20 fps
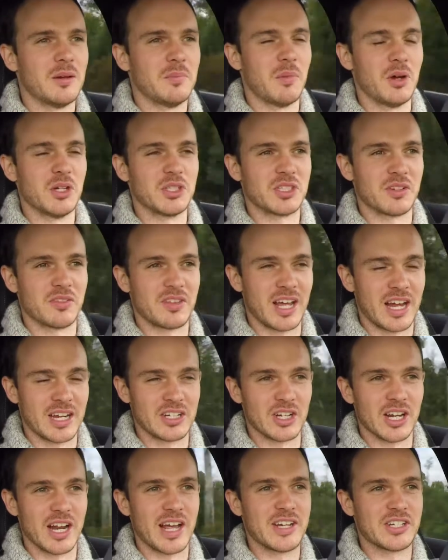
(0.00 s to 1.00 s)
most of the
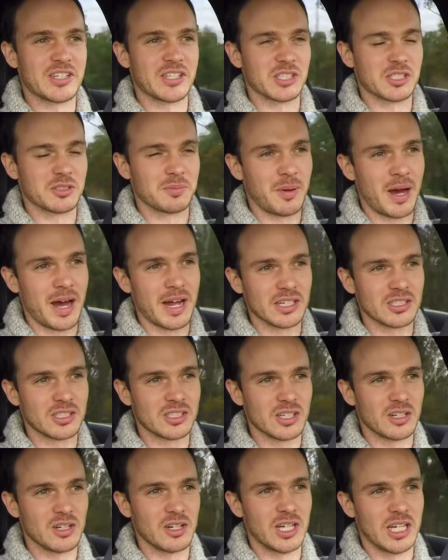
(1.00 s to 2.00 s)
undulations, but
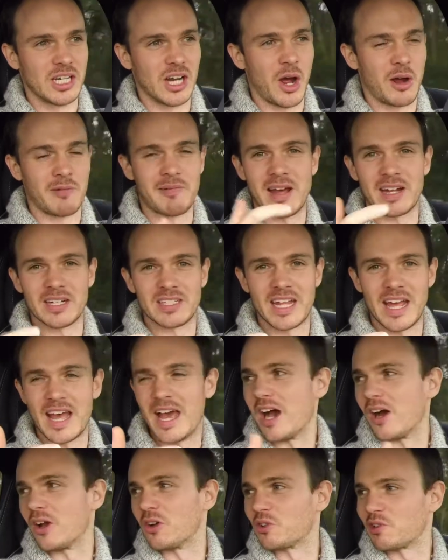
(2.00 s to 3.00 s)
you know, around
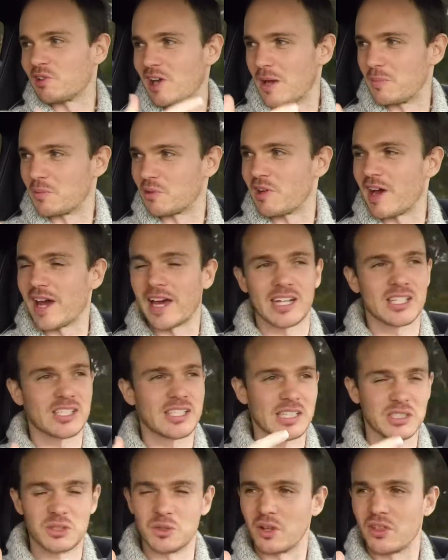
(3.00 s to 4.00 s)
town, tram tracks,
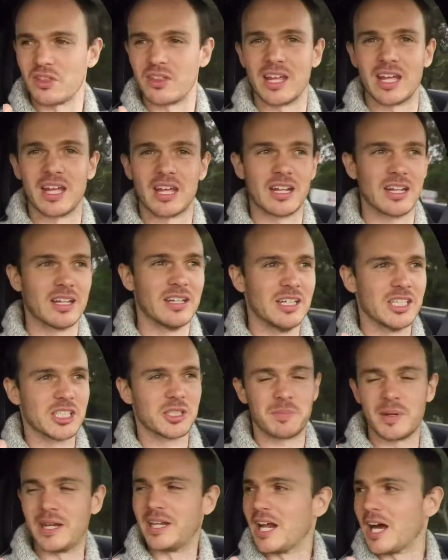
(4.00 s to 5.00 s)
that sort of thing,
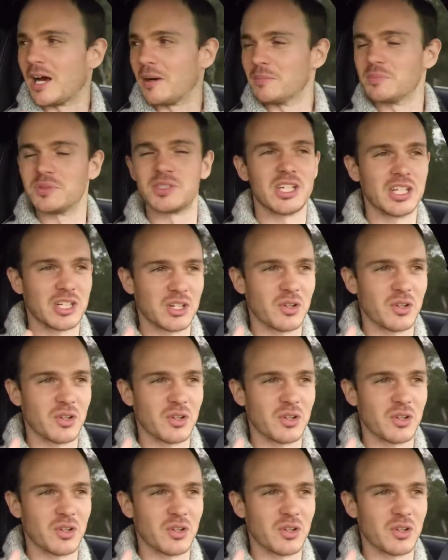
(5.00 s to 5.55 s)
speed humps, you